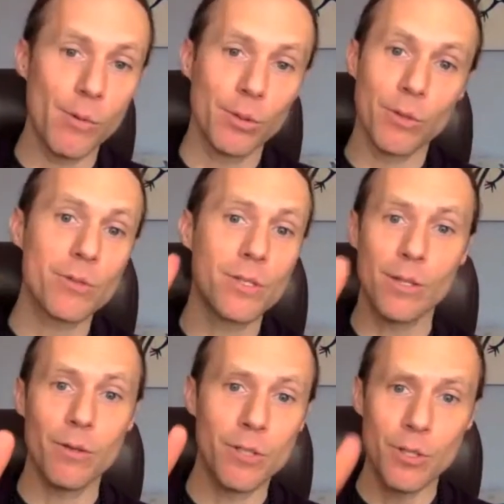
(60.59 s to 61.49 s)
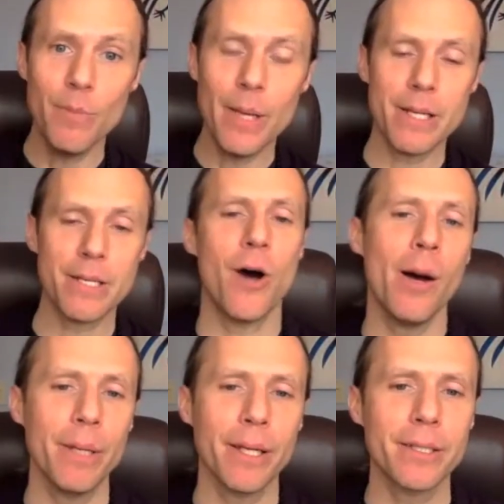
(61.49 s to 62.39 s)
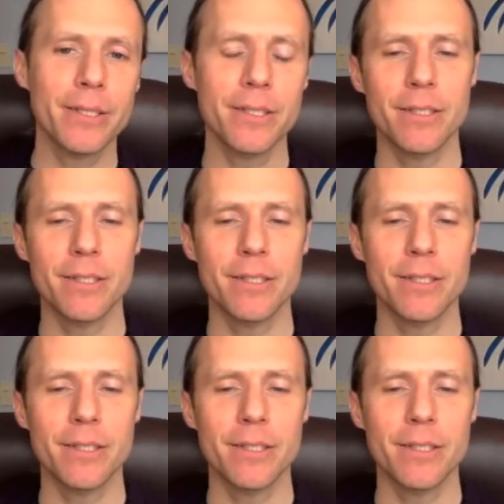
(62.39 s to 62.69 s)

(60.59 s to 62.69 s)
the two biggest topics,